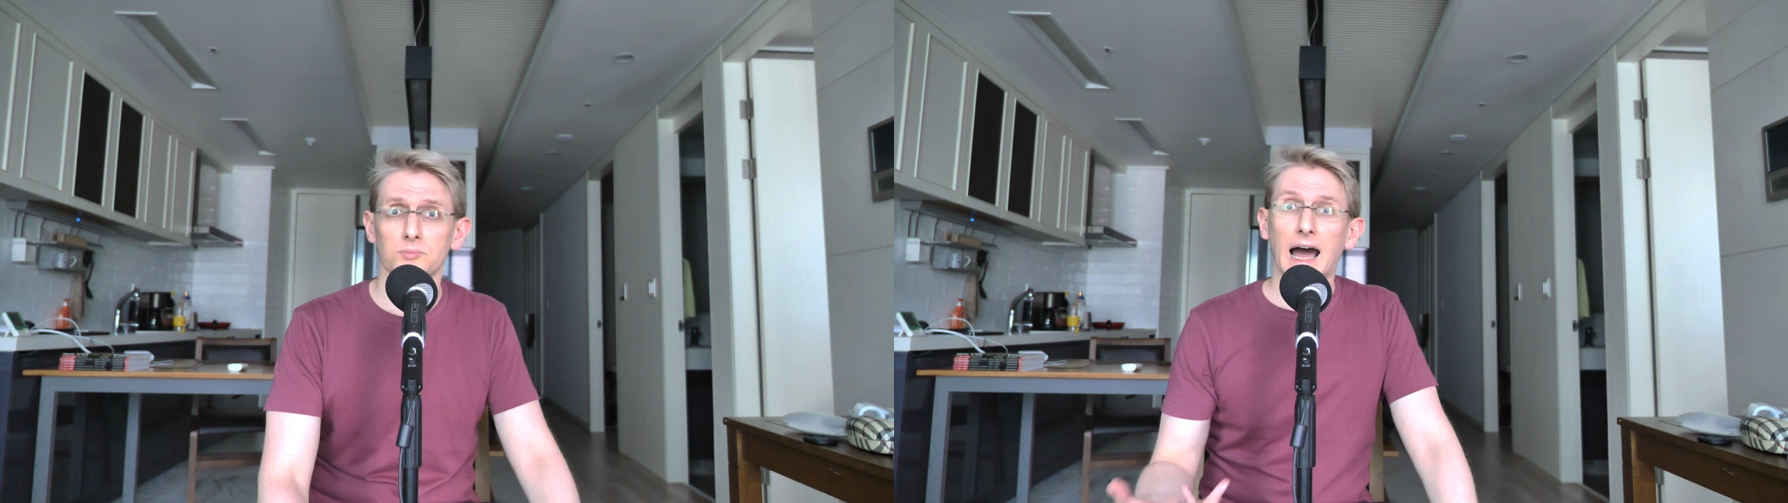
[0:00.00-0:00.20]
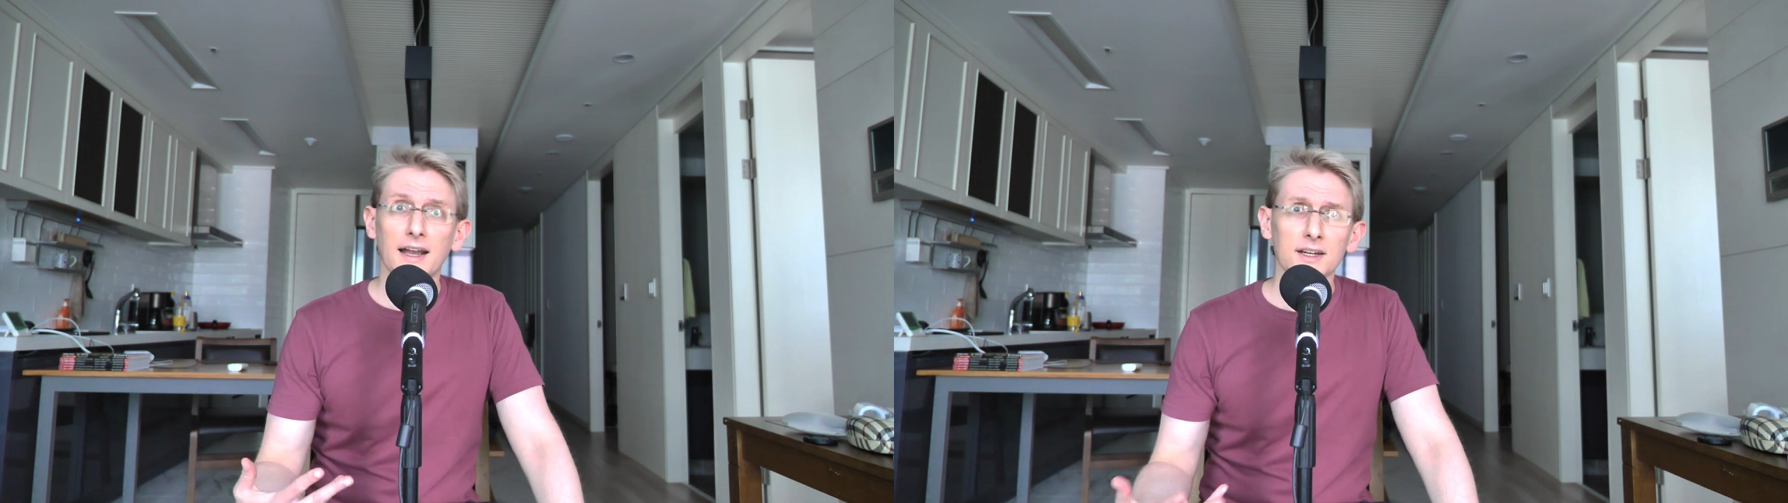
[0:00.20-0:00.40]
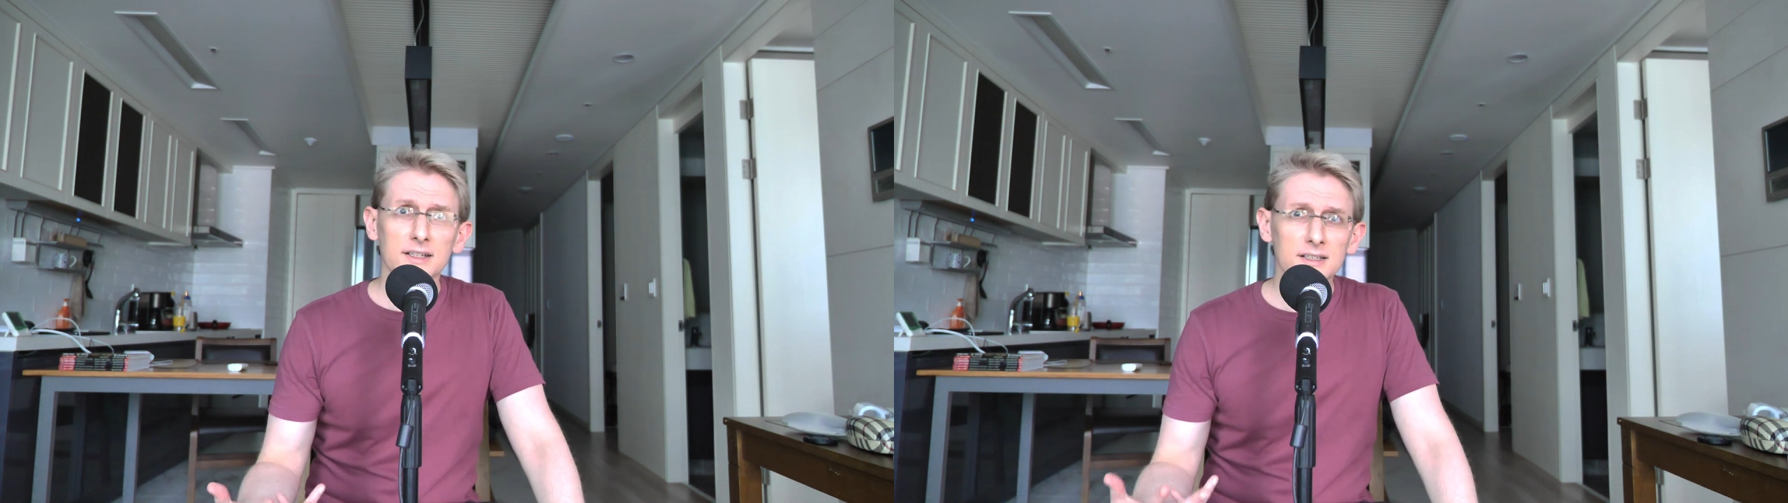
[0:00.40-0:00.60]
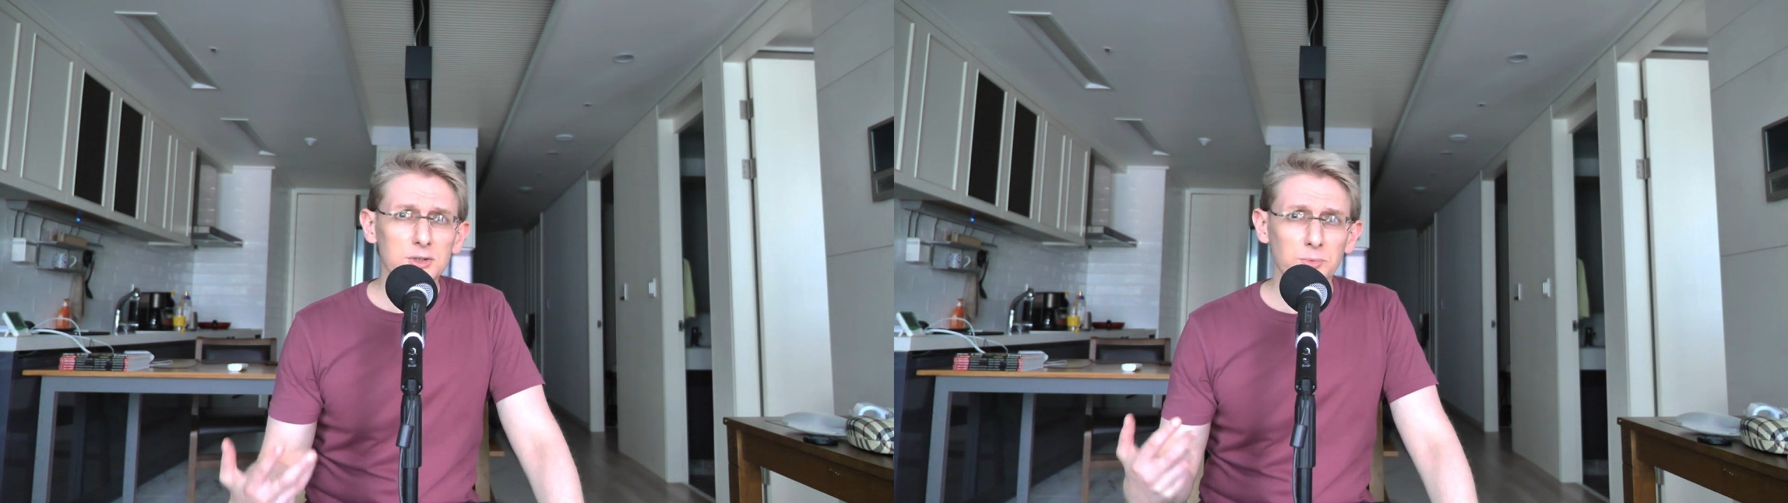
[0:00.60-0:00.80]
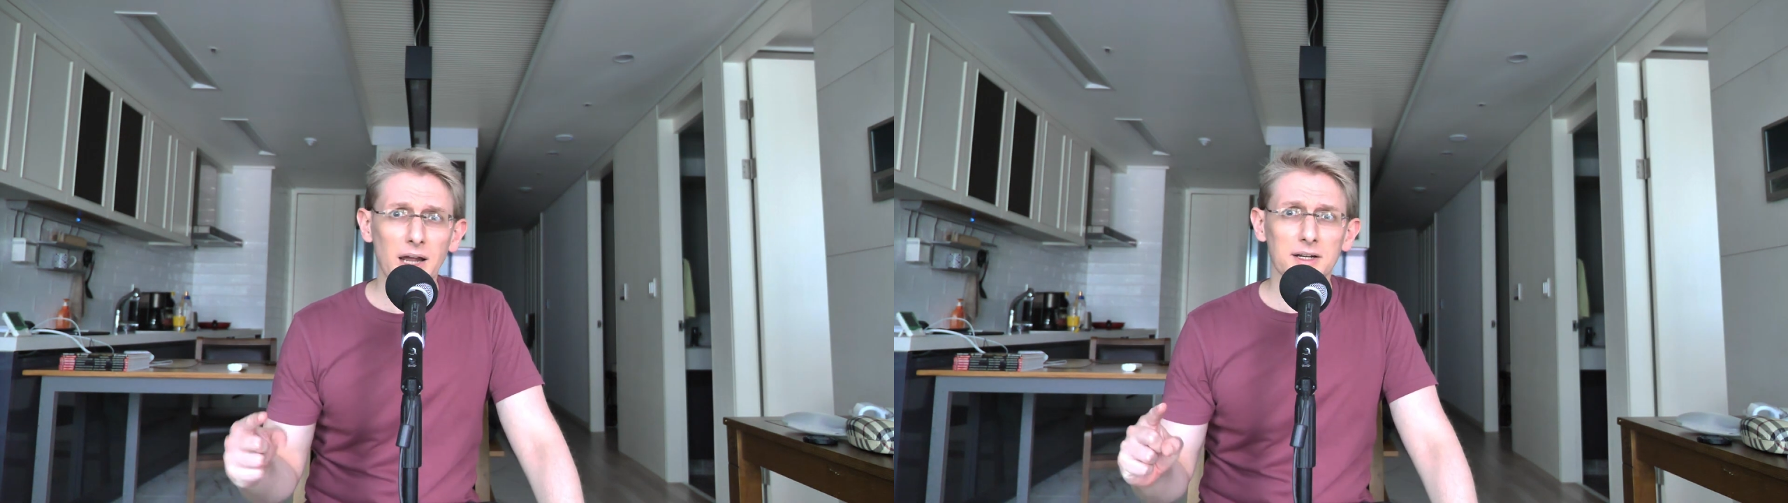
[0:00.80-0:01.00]
ANYANG is
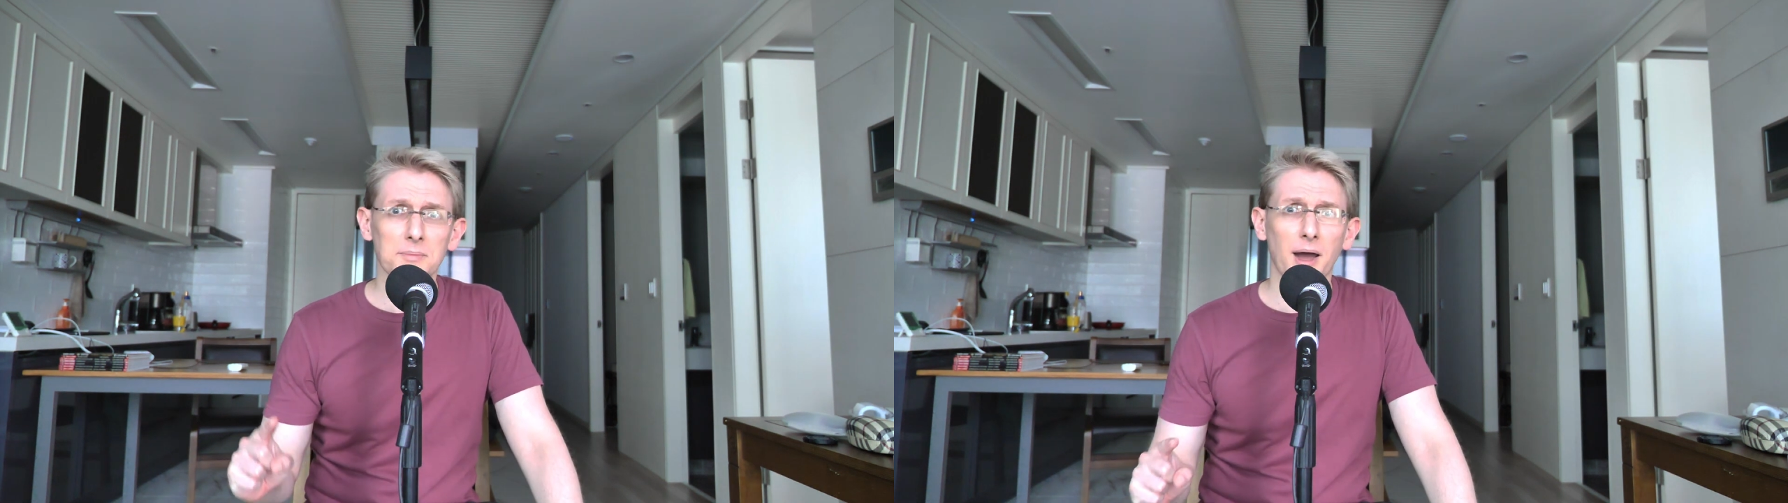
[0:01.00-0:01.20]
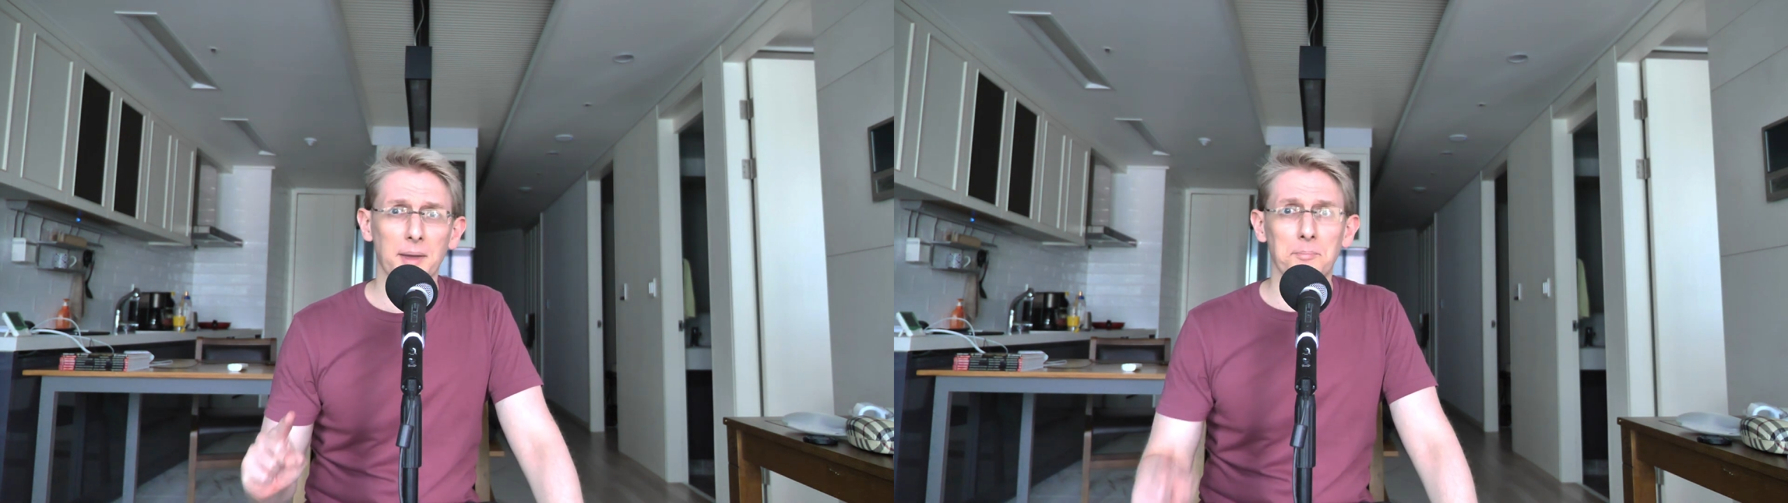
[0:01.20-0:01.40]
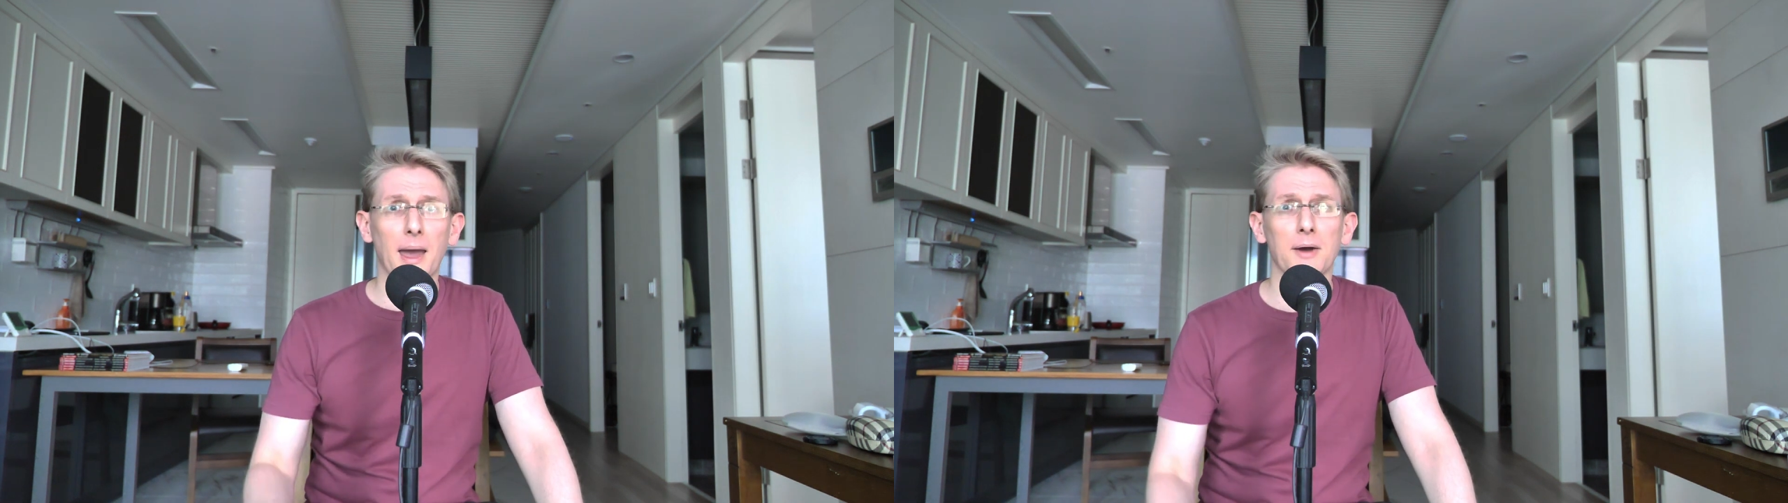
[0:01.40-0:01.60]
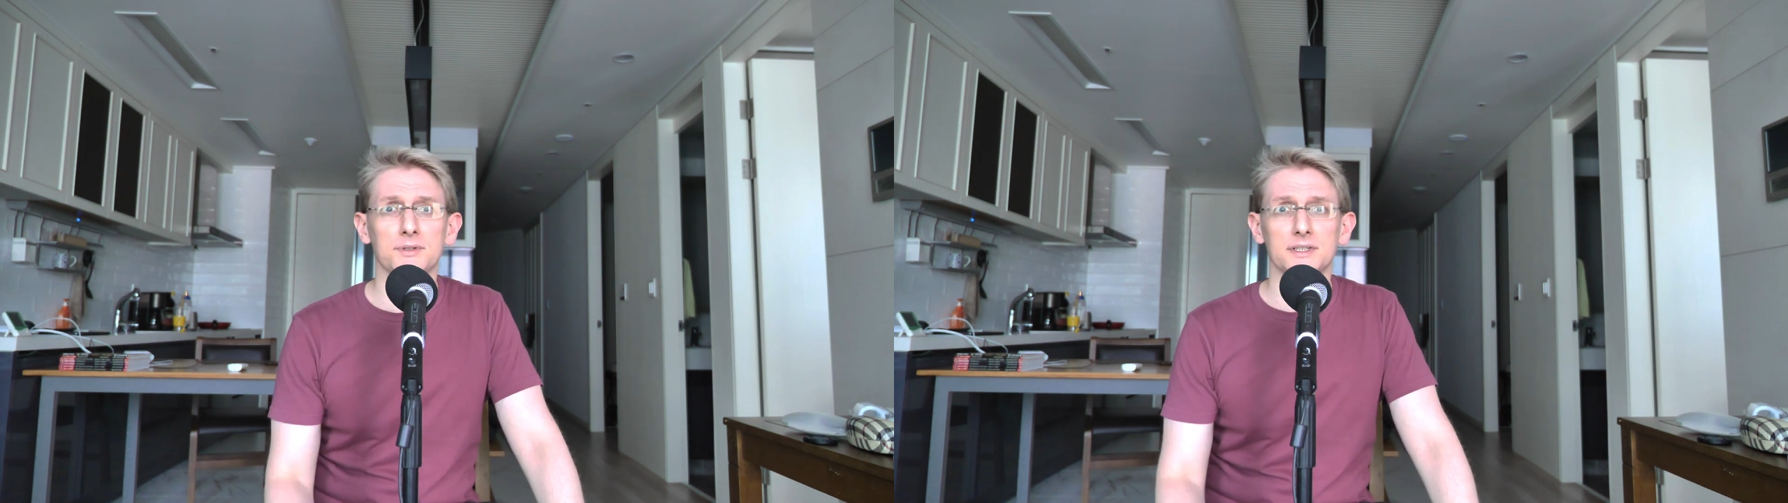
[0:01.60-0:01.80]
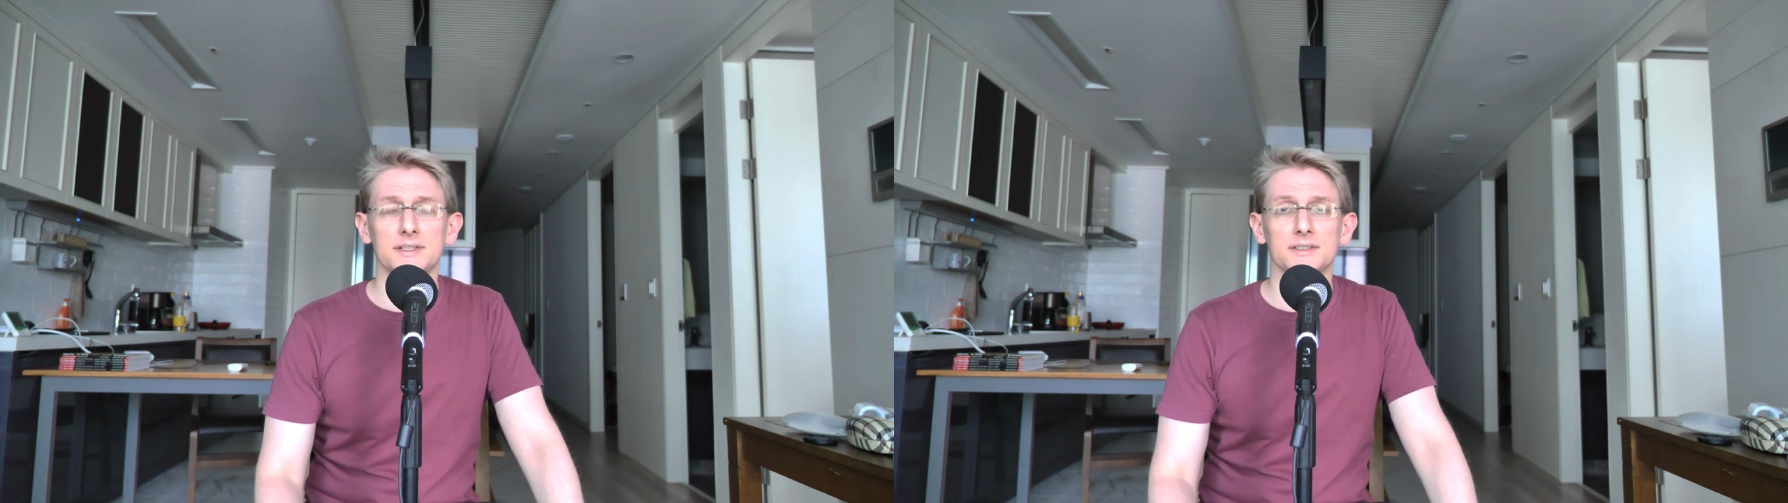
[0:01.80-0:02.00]
surrounded by
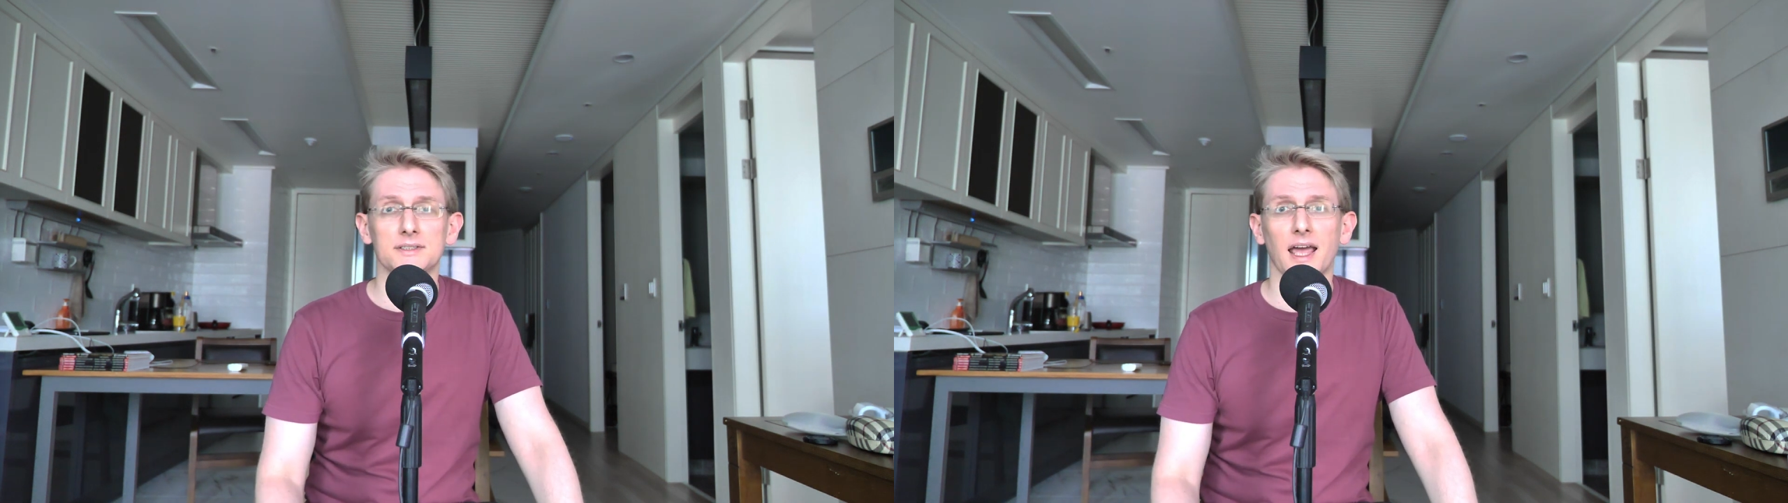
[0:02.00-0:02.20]
mountains,